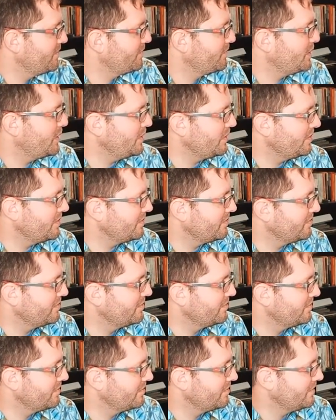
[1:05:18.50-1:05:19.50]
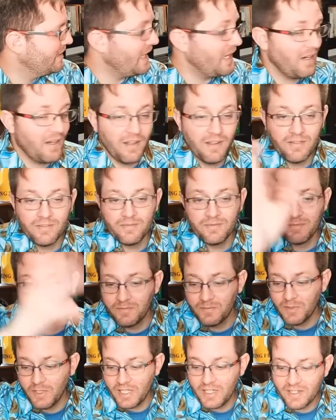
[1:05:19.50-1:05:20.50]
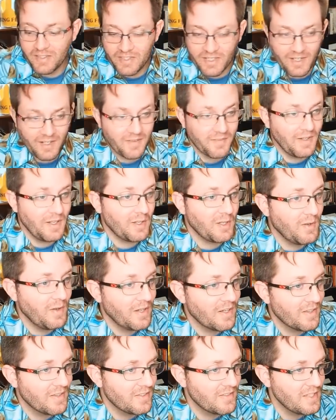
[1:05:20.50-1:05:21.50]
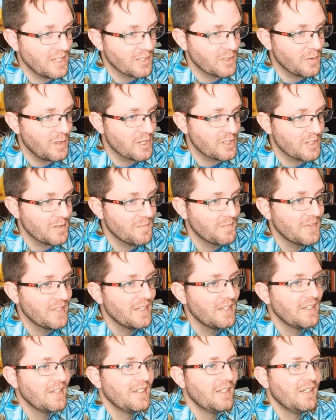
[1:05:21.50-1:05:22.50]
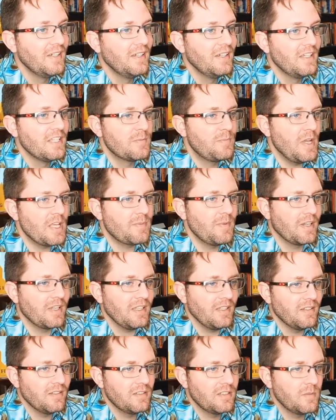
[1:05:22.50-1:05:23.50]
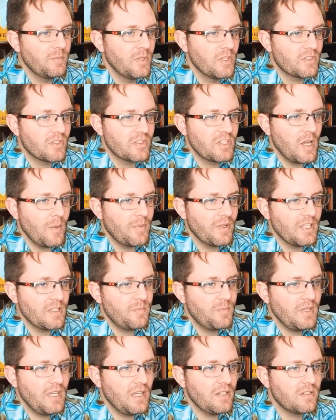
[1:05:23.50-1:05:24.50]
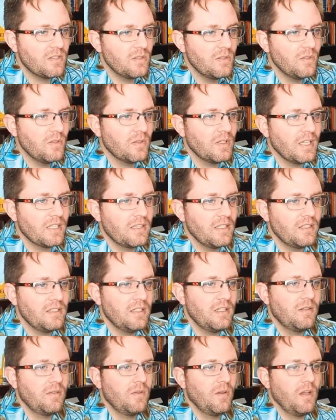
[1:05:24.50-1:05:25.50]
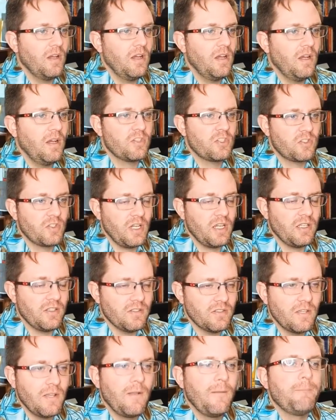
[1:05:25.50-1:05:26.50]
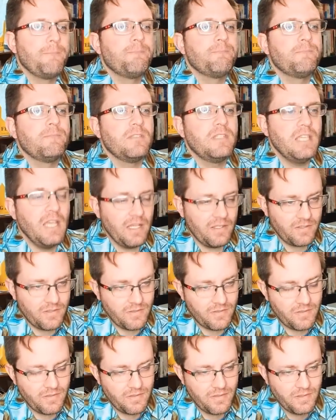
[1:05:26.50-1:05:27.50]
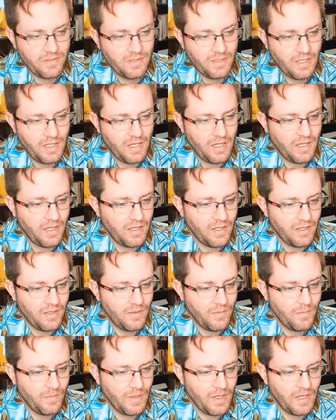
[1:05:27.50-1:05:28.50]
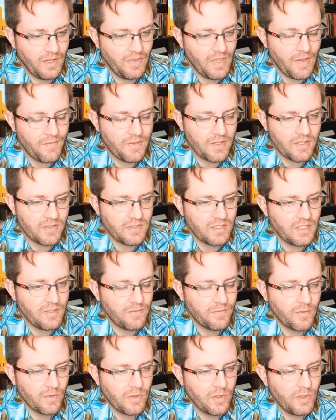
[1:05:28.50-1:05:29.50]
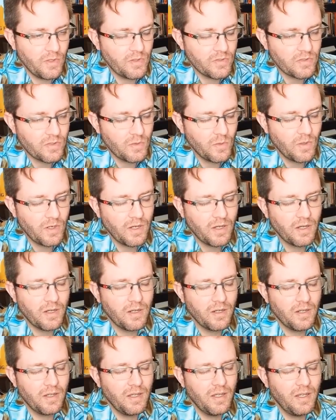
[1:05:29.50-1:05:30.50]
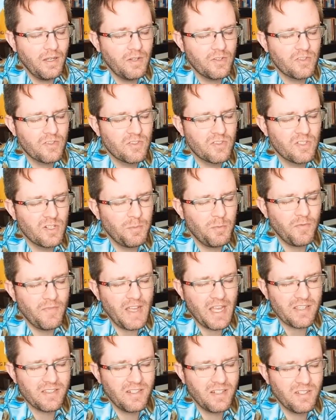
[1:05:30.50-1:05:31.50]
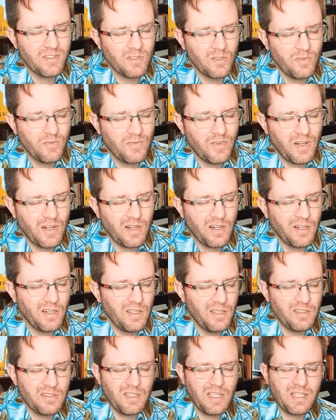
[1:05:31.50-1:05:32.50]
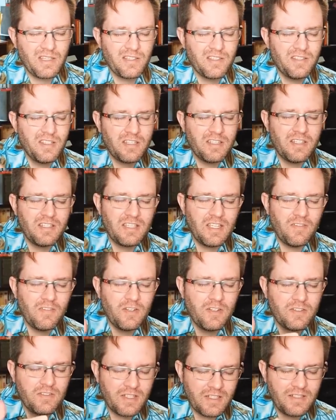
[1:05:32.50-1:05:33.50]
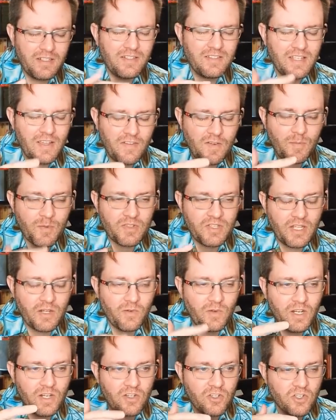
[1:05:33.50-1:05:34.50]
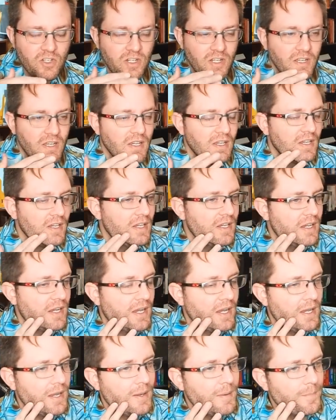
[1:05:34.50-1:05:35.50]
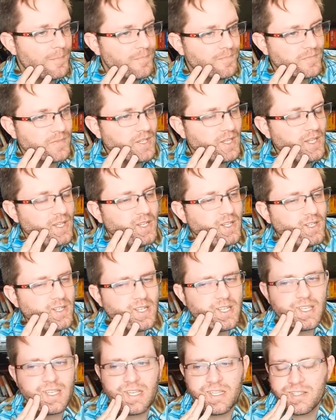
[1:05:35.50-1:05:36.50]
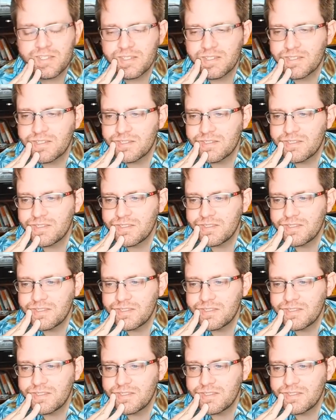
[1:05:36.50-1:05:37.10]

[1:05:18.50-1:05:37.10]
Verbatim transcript: Putin. I don't know. We'll end it there, and I'll go on to this next question. Space Monkey, do boosters help against BA2 like they did other strains? Yes. Uh, uh, the efficacy for those who are uh, triple vaccinated so far is like the 60, 70, 60 to 70% range. Um, and I guess